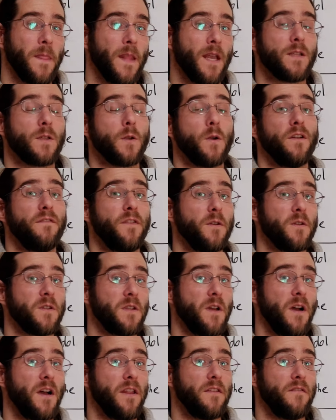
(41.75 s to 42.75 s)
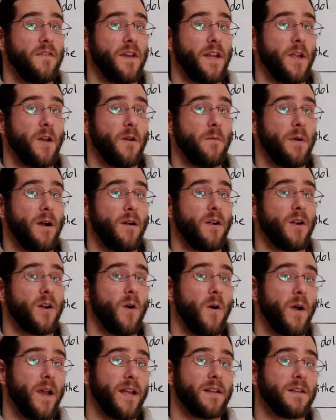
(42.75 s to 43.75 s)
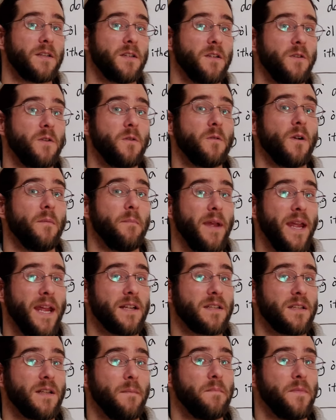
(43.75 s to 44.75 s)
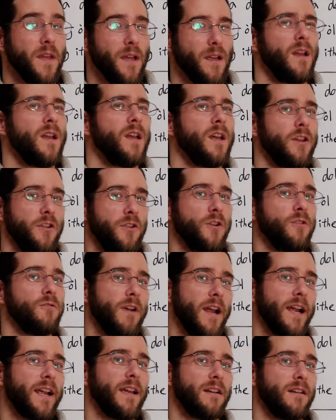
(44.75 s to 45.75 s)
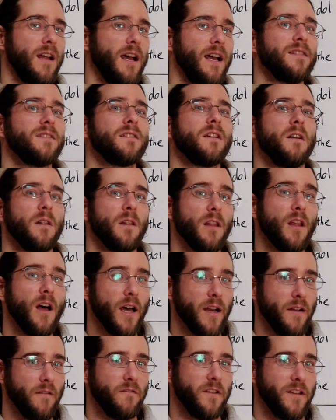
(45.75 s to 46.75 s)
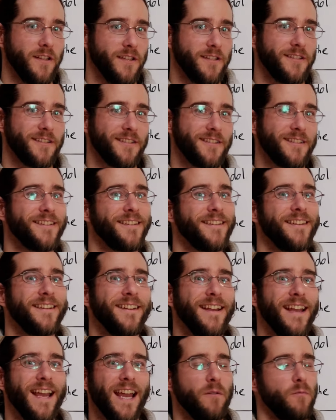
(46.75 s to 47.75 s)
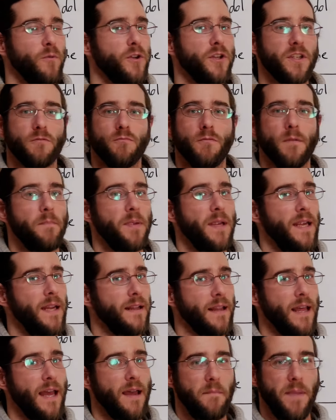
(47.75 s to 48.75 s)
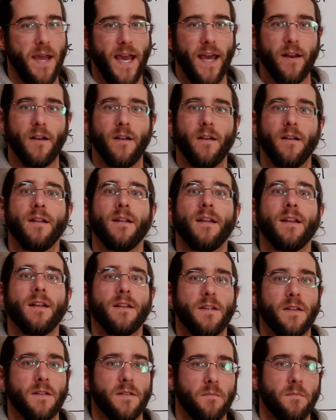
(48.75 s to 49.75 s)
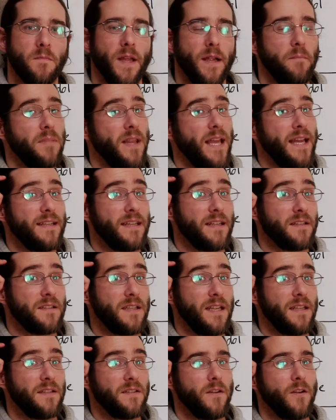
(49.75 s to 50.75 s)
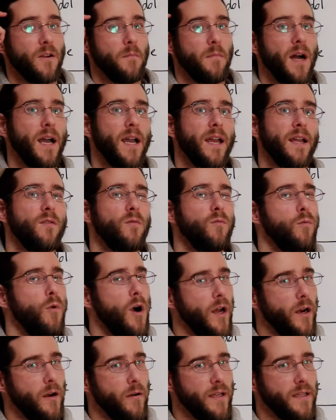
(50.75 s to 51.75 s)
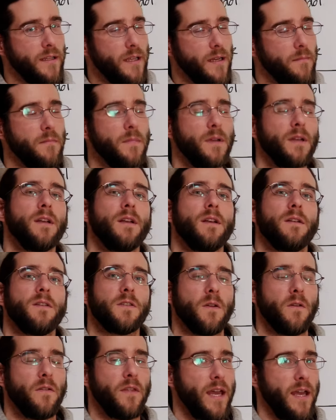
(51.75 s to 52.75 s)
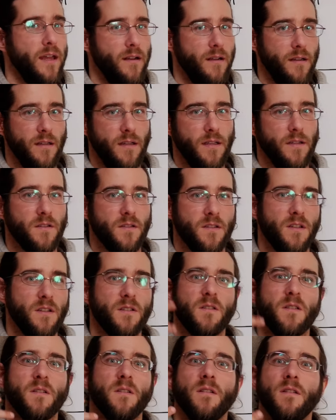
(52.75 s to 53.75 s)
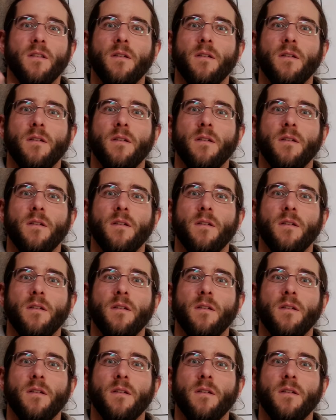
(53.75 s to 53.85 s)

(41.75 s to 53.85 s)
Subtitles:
So if you saw the video about going to do or make something, you'll recognize a lot of this. And we're just repeating that pattern, just like planting seeds in your mind, watering them, so that this just